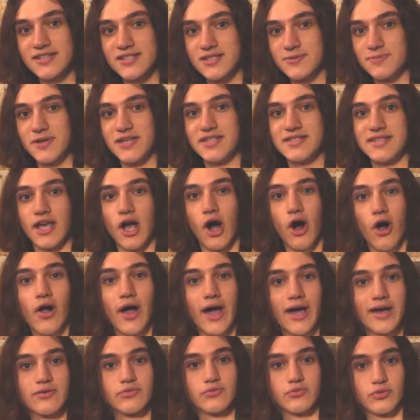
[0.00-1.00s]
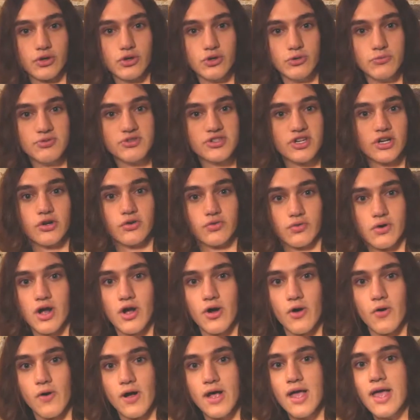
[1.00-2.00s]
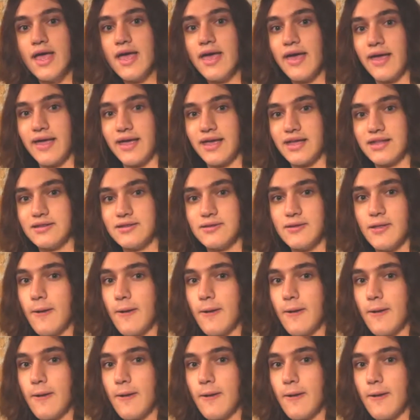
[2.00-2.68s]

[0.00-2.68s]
is because they all had room to grow. And